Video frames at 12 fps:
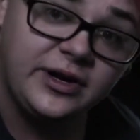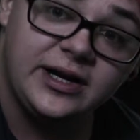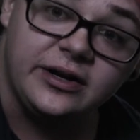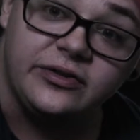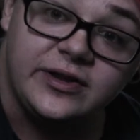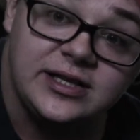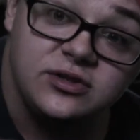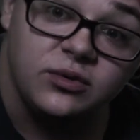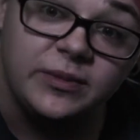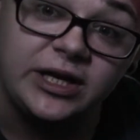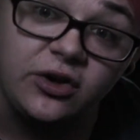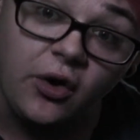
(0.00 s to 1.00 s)
England, that's
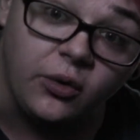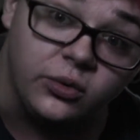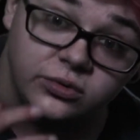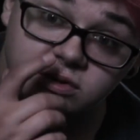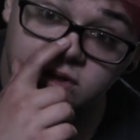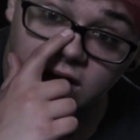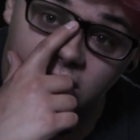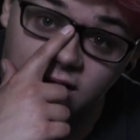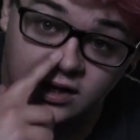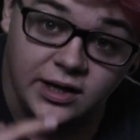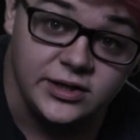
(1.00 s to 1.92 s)
normally cold. Uh,